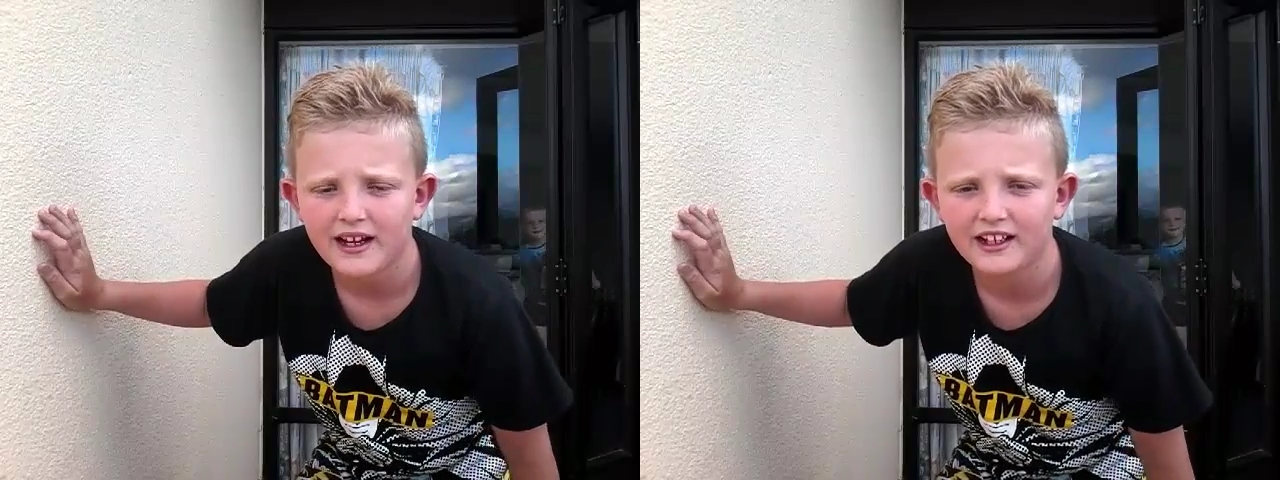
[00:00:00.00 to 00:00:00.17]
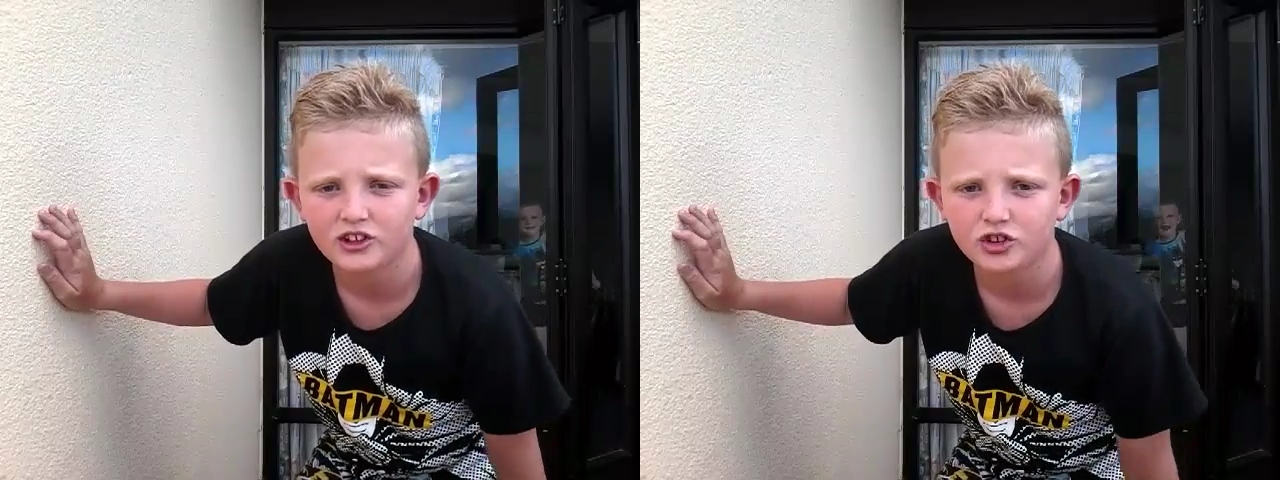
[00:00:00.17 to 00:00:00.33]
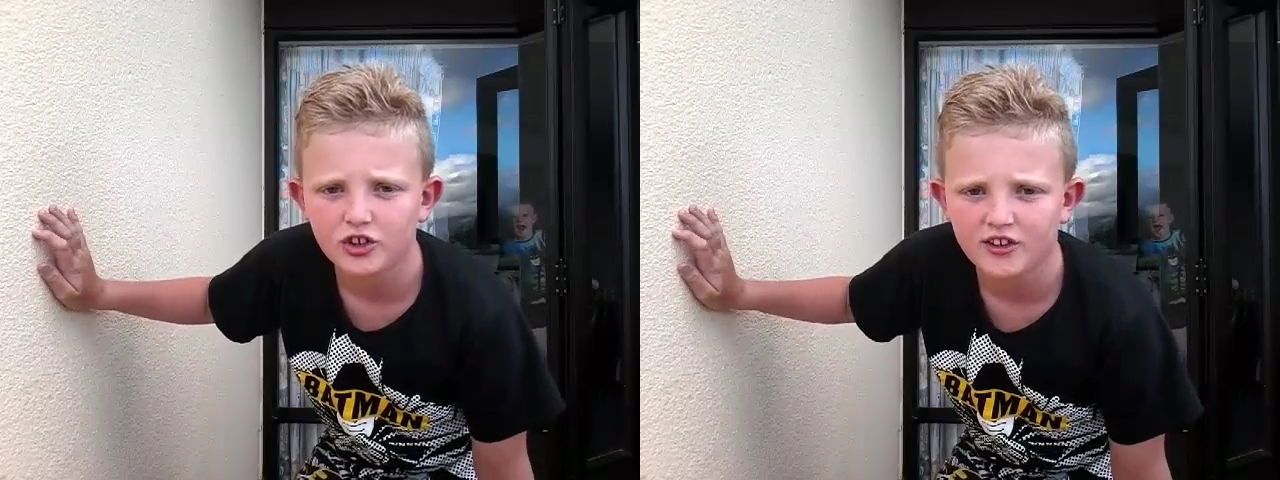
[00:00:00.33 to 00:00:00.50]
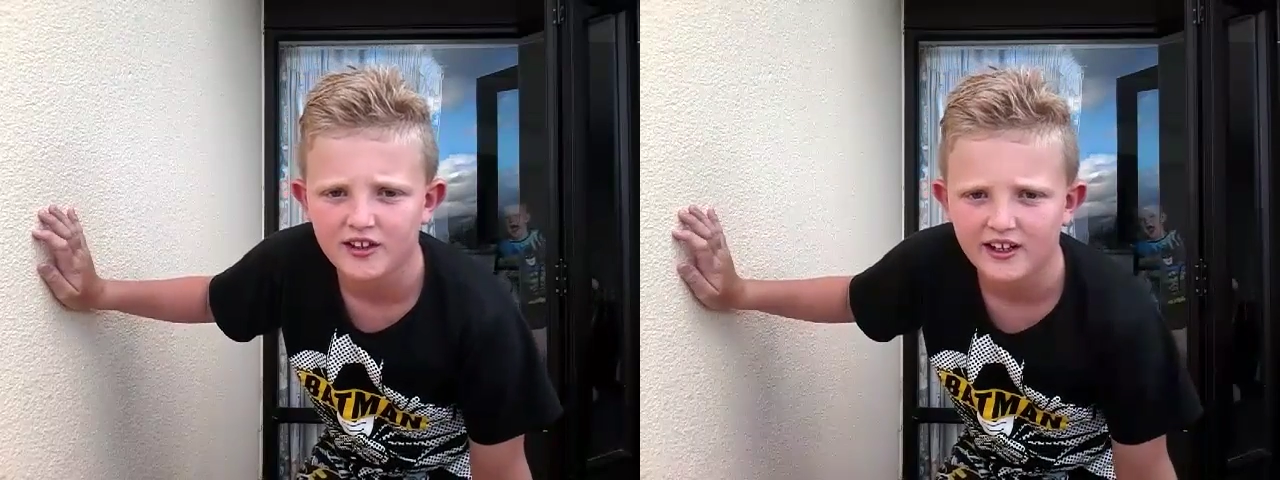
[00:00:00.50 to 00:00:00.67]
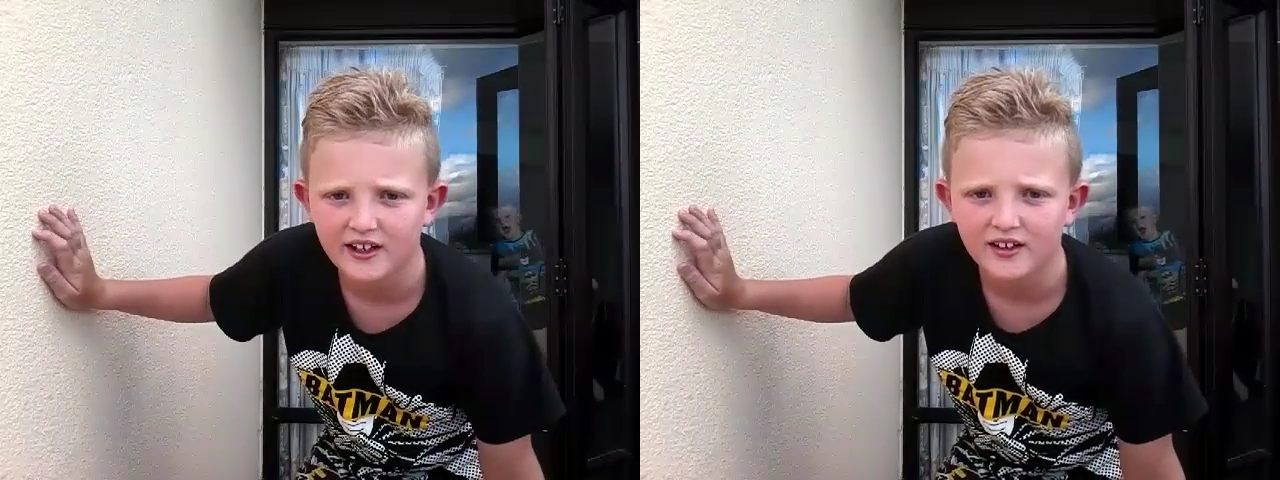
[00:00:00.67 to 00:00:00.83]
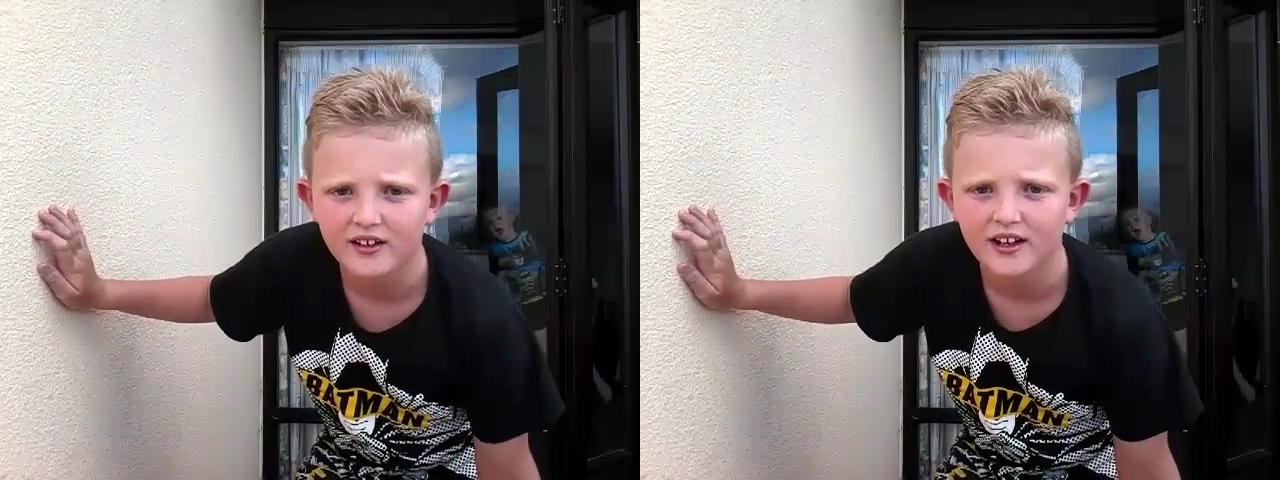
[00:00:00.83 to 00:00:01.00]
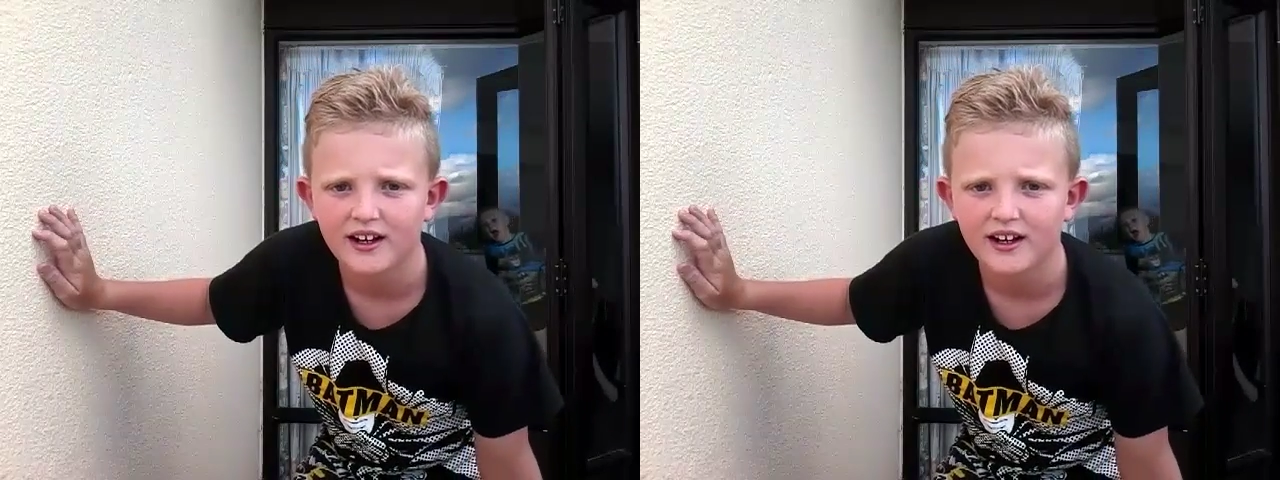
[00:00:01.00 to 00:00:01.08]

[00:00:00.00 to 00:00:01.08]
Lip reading: interesting.